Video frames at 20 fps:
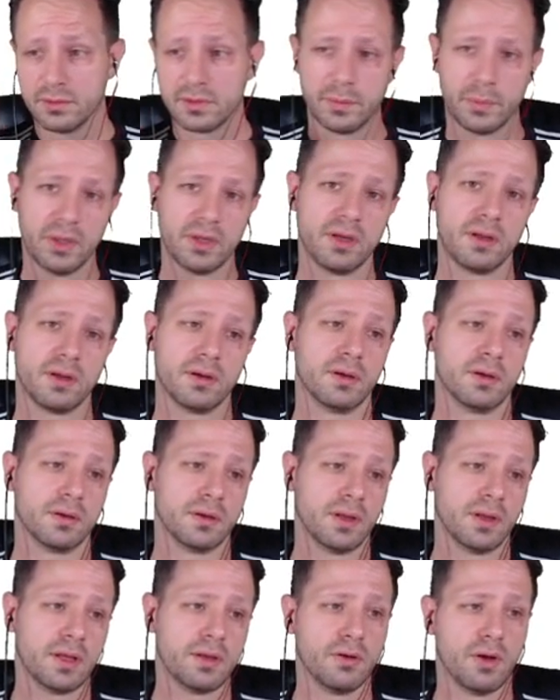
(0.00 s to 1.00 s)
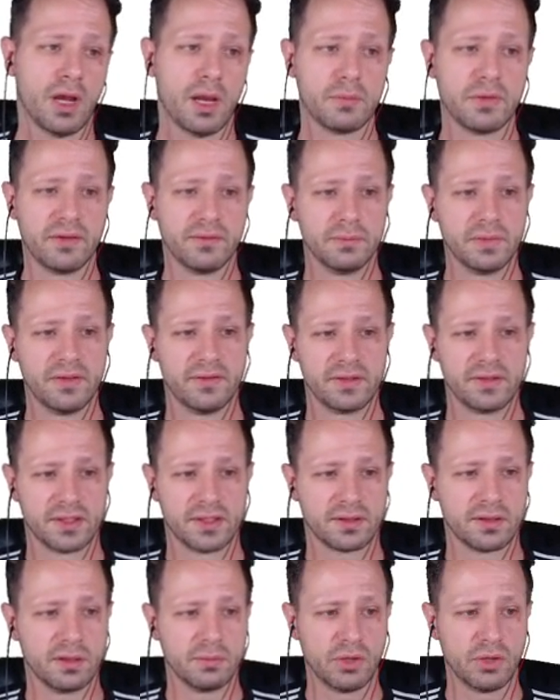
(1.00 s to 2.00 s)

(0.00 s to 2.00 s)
depending on you know how many if is this going